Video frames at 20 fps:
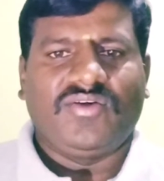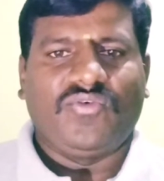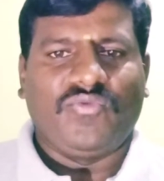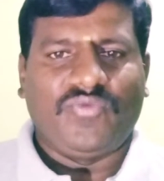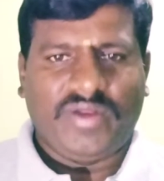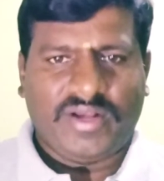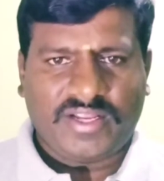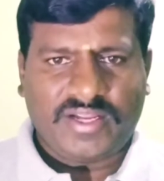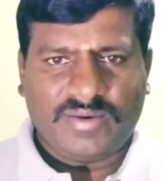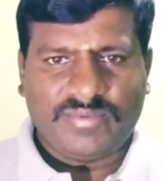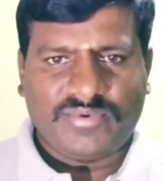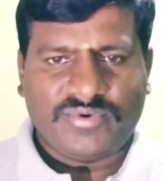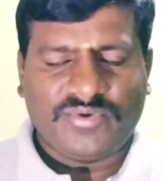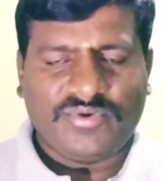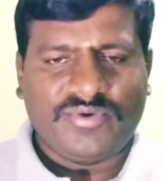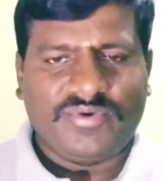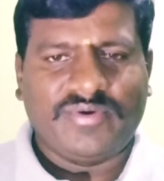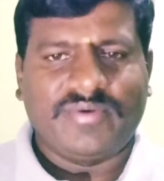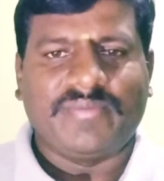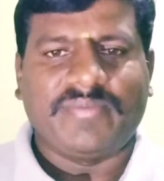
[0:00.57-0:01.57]
Welcome
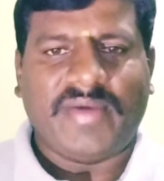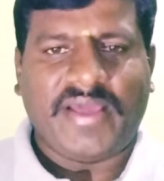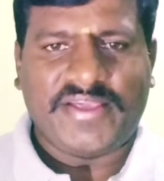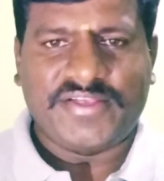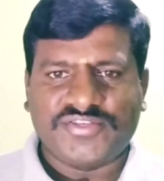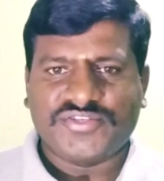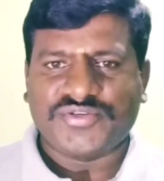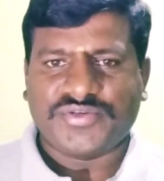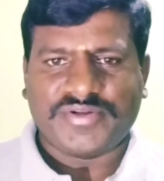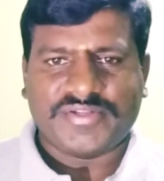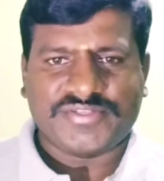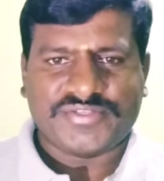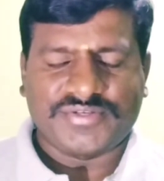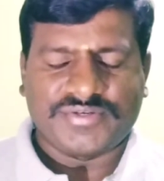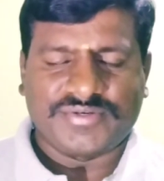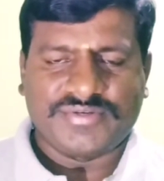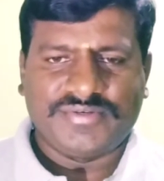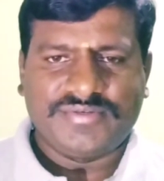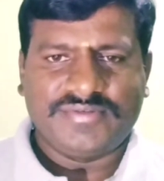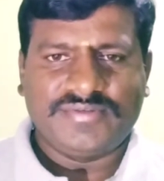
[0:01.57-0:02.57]
to My Insurance
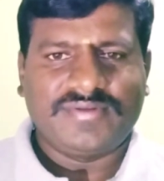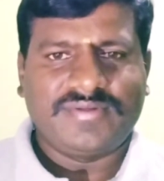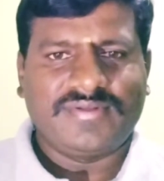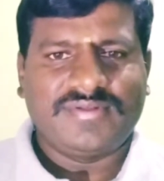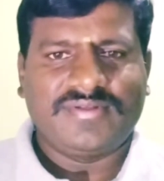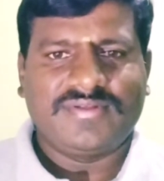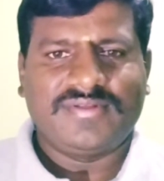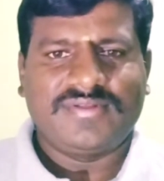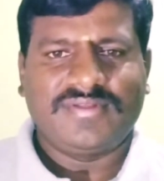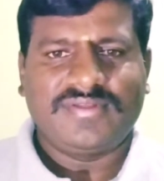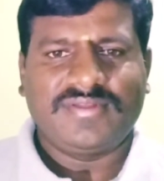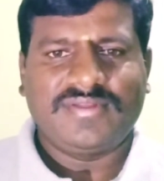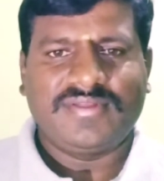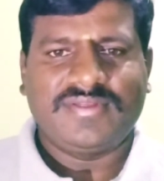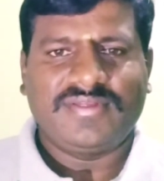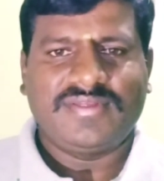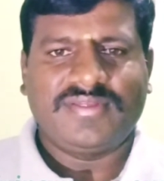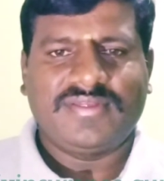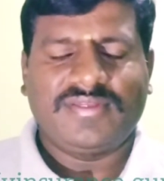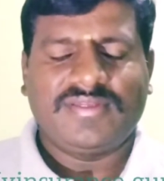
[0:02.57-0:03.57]
Guru.
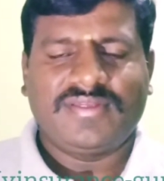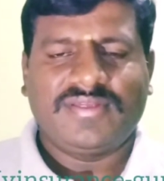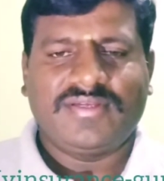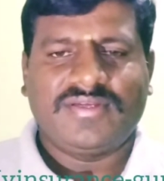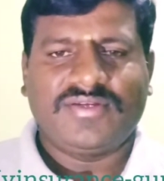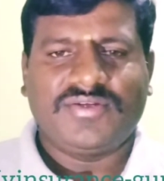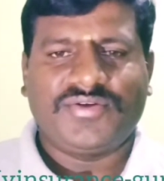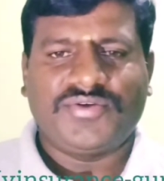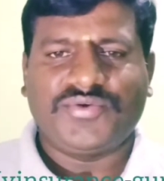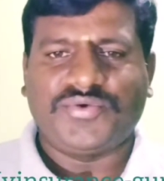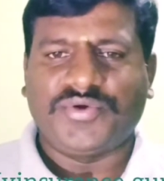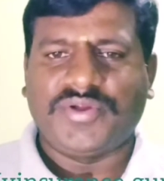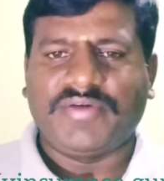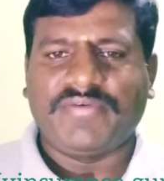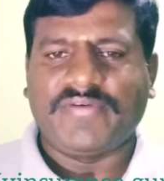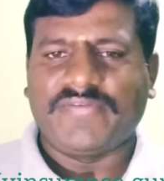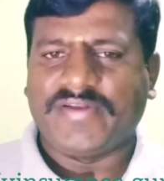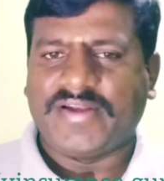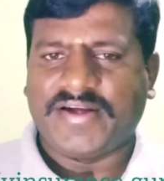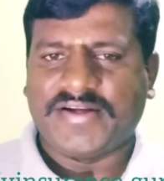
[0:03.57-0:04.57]
Today
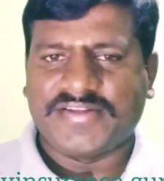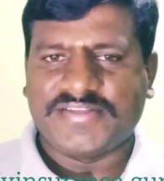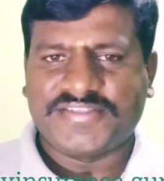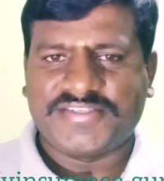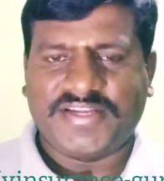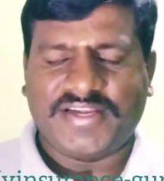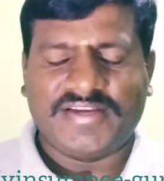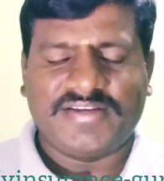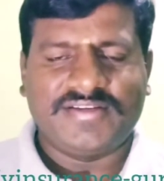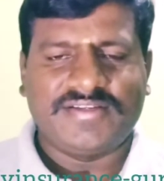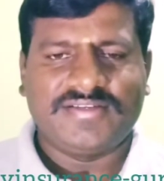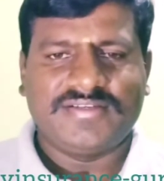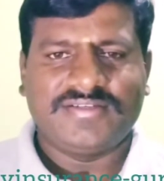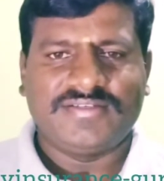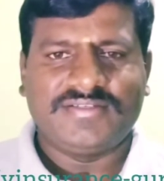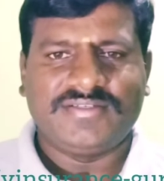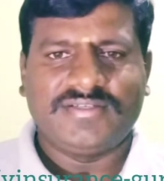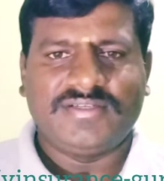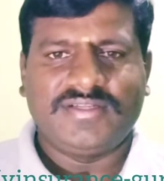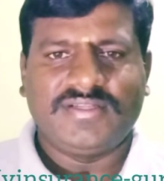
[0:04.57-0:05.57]
we will understand
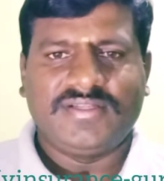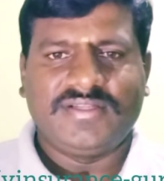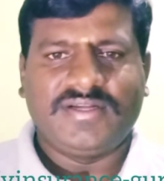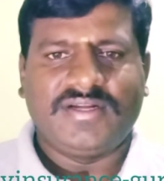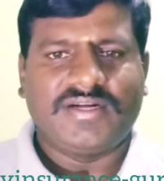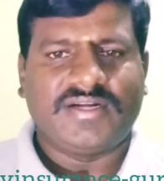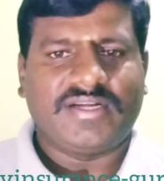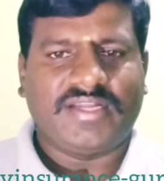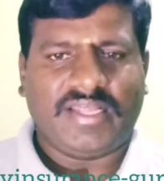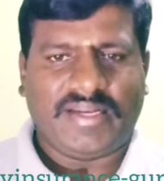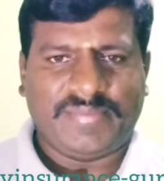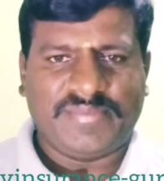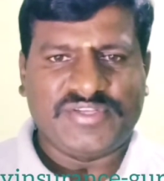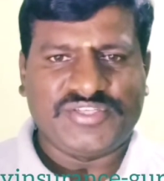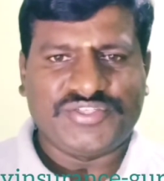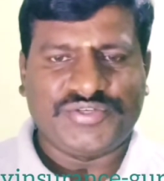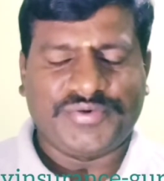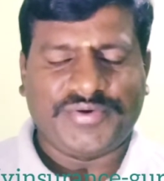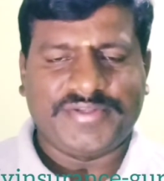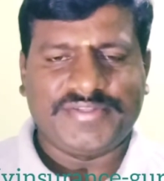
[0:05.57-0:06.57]
term
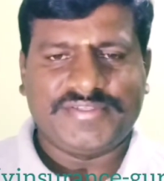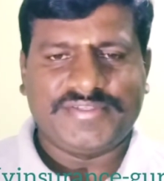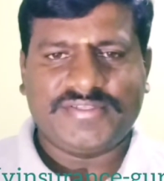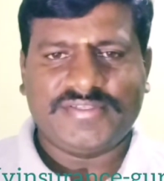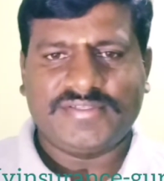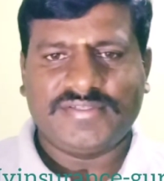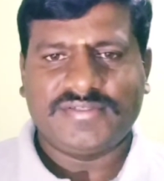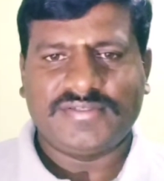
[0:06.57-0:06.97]
insurance